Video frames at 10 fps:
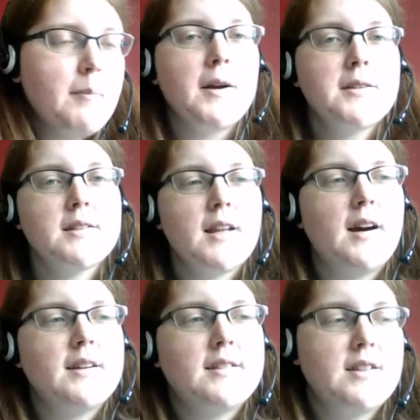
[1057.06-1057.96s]
mostly
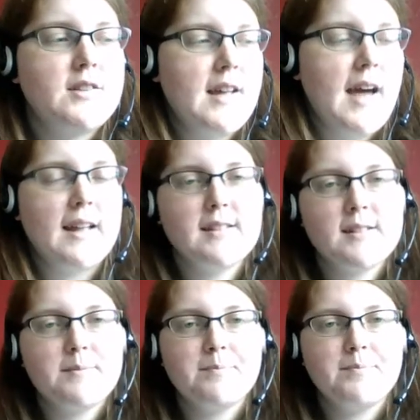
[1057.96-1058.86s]
I stitch in hand,
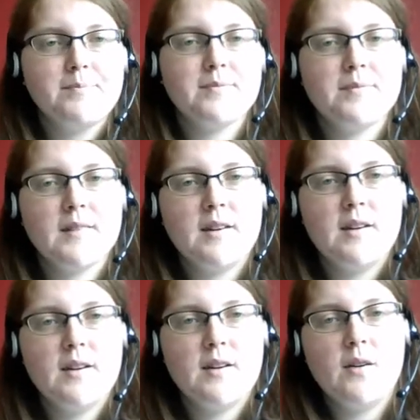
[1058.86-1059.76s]

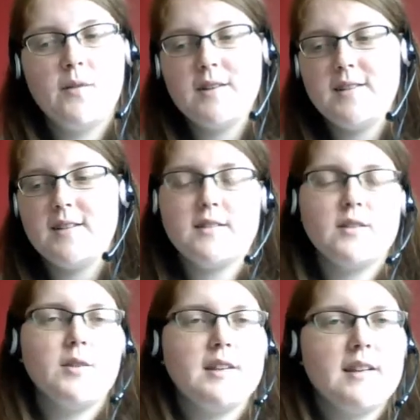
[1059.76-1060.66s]
which is
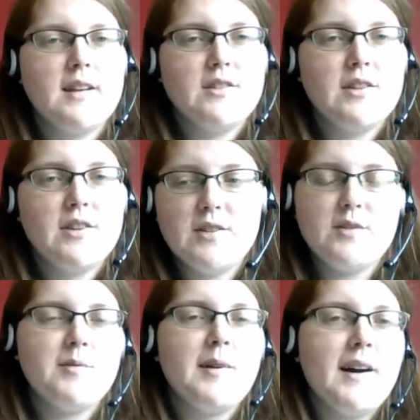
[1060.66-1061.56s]
causing issues
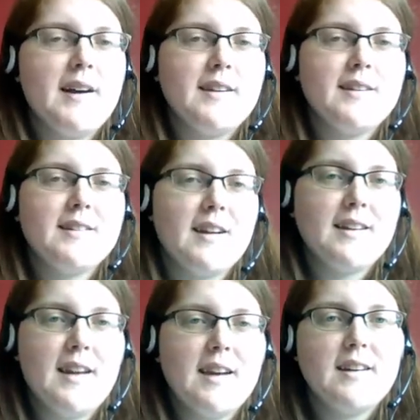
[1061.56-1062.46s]
with my
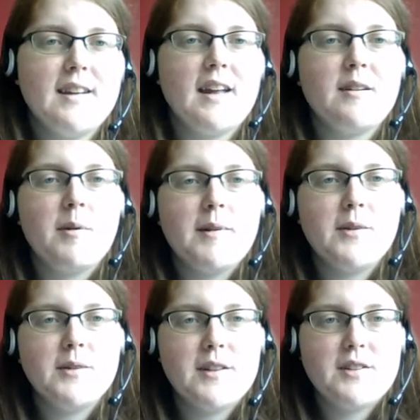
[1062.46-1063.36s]
chatelaine, and it'll probably
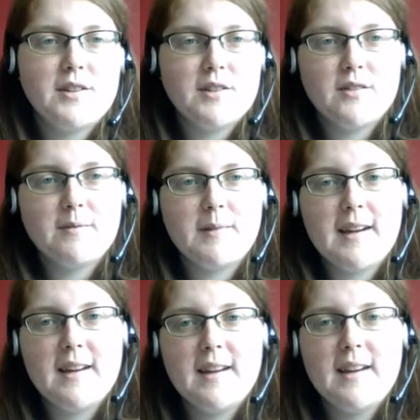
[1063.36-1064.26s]
cause issues with
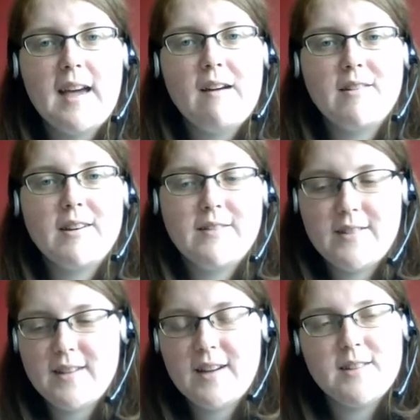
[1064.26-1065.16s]
my heaven and earth
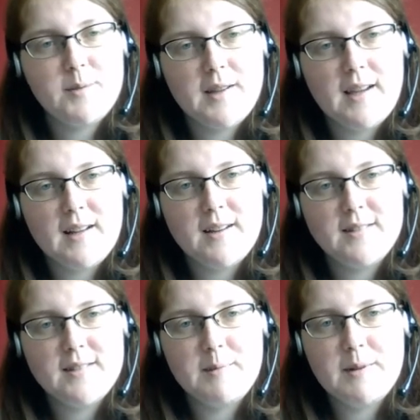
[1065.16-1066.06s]
designs when I get close
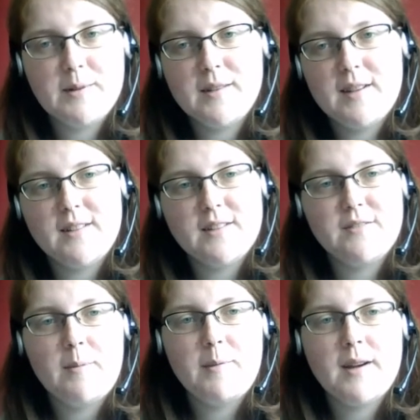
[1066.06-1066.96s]
to the middle and there's lots of
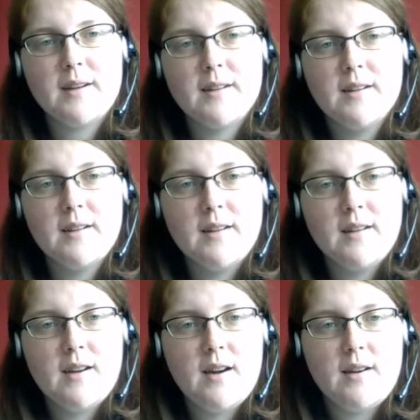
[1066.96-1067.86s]
fabric
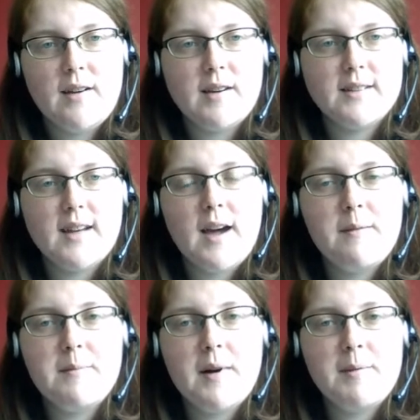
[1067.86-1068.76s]
going around.
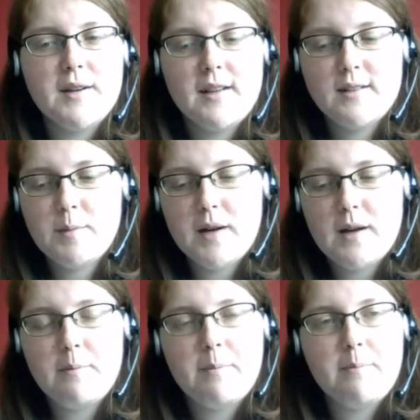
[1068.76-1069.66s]
I'm looking to buy
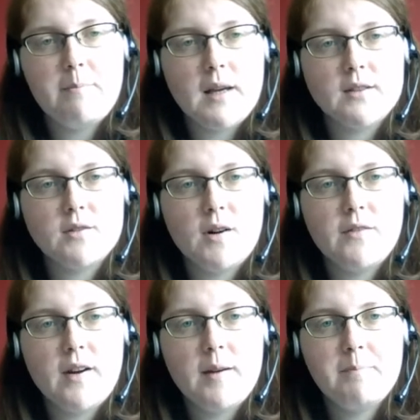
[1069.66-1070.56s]
a bigger scroll
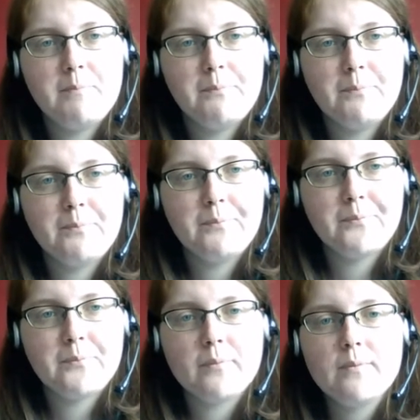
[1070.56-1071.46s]
frame,
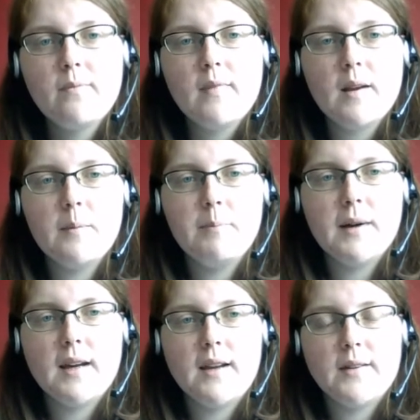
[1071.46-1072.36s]

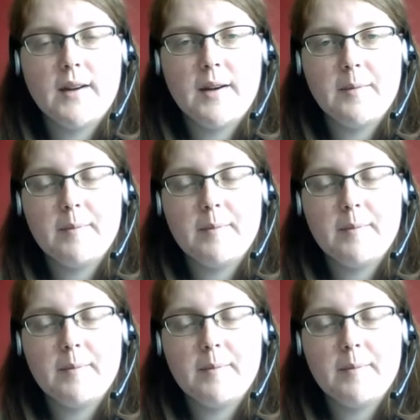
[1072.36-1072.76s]
but I don't know.